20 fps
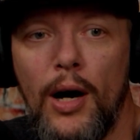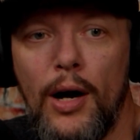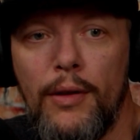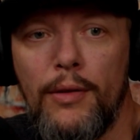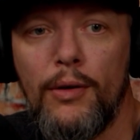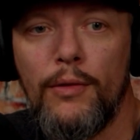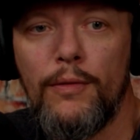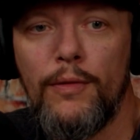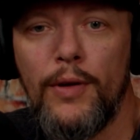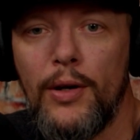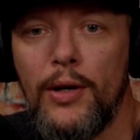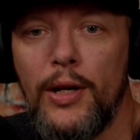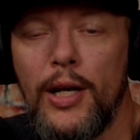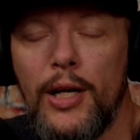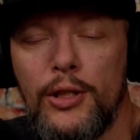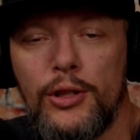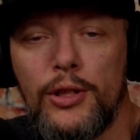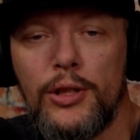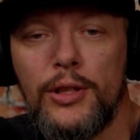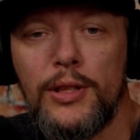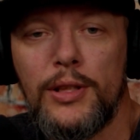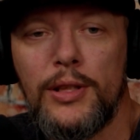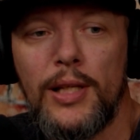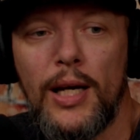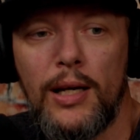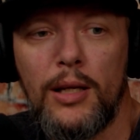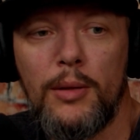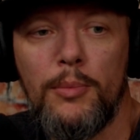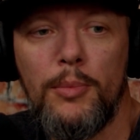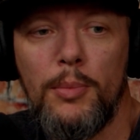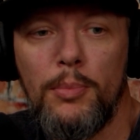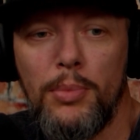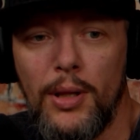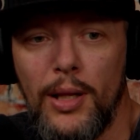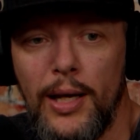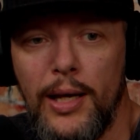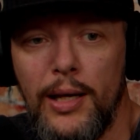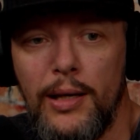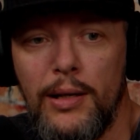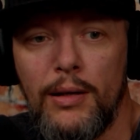other variations that could be
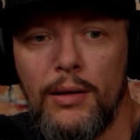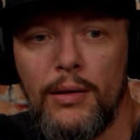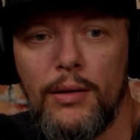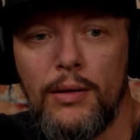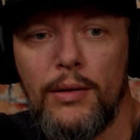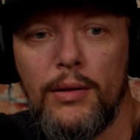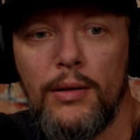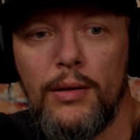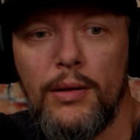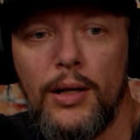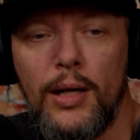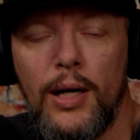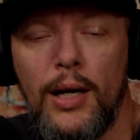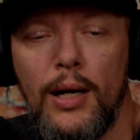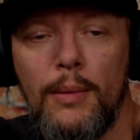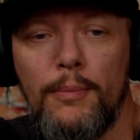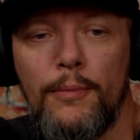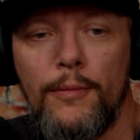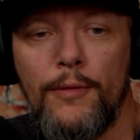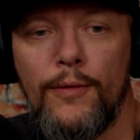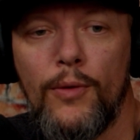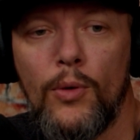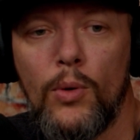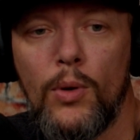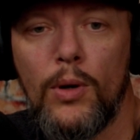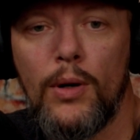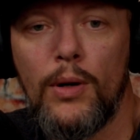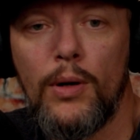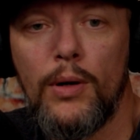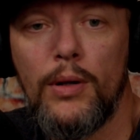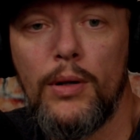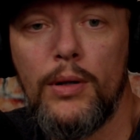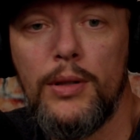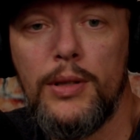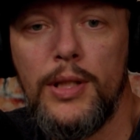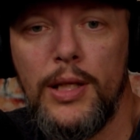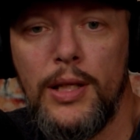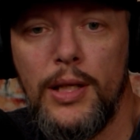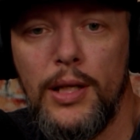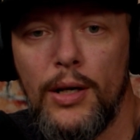played for
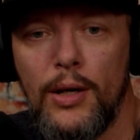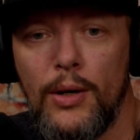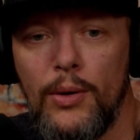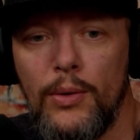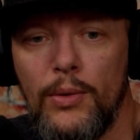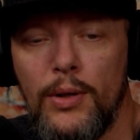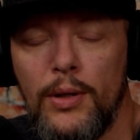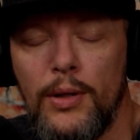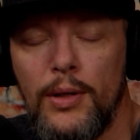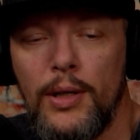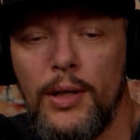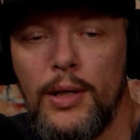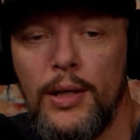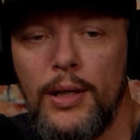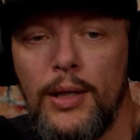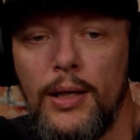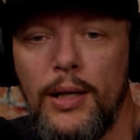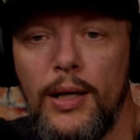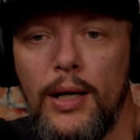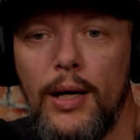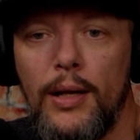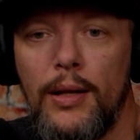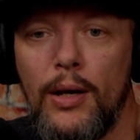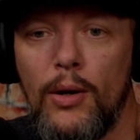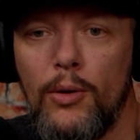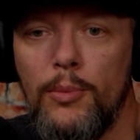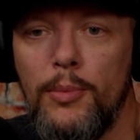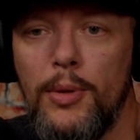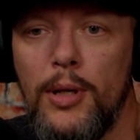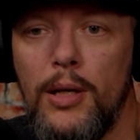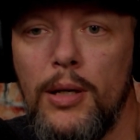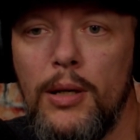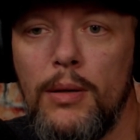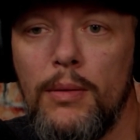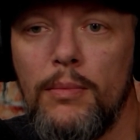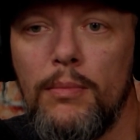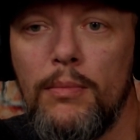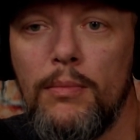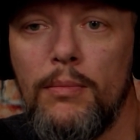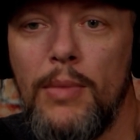DDO that would
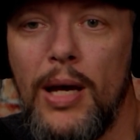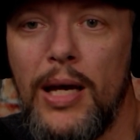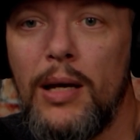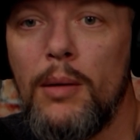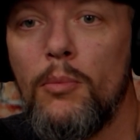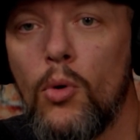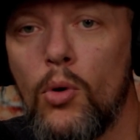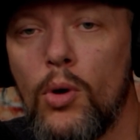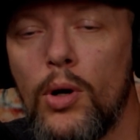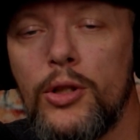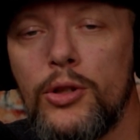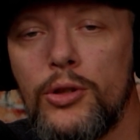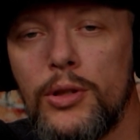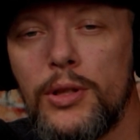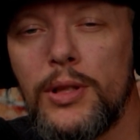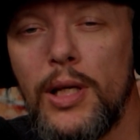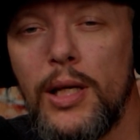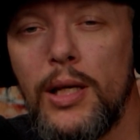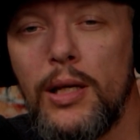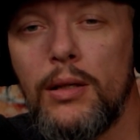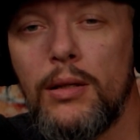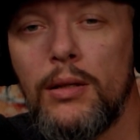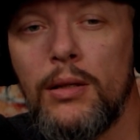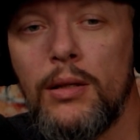make it more interesting.